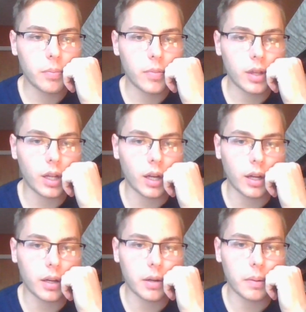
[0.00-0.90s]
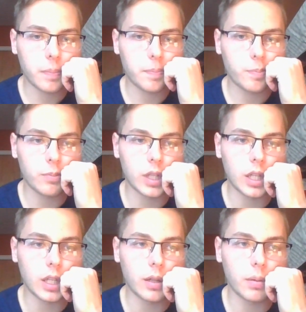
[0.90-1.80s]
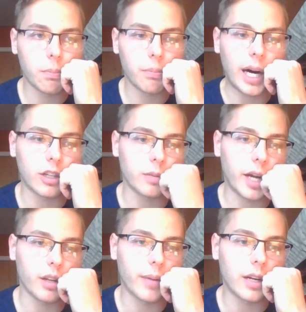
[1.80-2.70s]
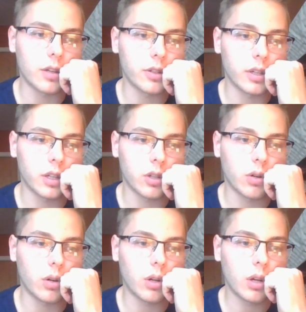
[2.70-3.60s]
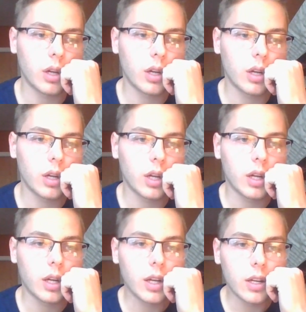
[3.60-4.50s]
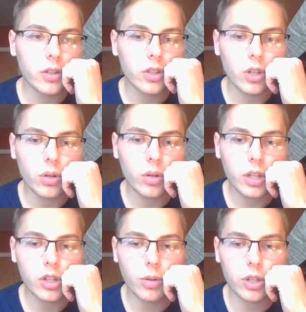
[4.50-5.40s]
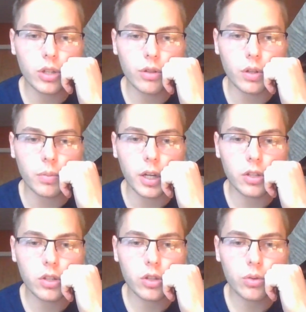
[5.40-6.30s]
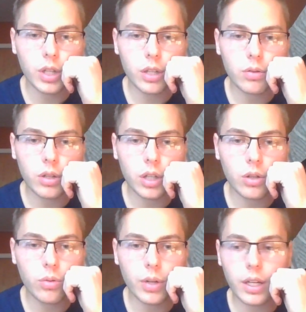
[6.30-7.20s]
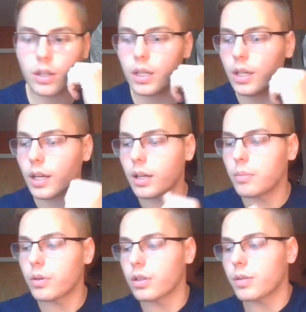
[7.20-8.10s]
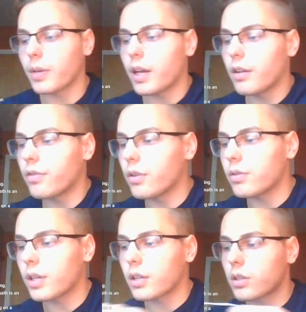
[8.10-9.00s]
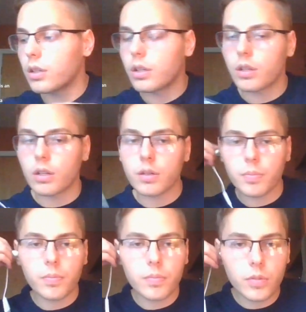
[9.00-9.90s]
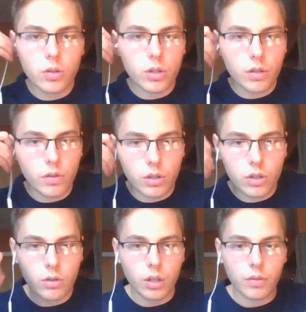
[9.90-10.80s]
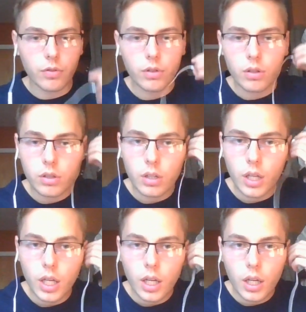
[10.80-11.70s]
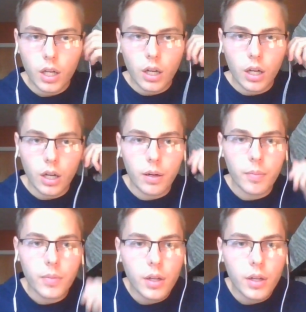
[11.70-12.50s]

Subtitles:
the modern mathematical scene as a whole. So let's switch over my screen really quickly and put in some headphones, actually. Let's switch over the screen first. And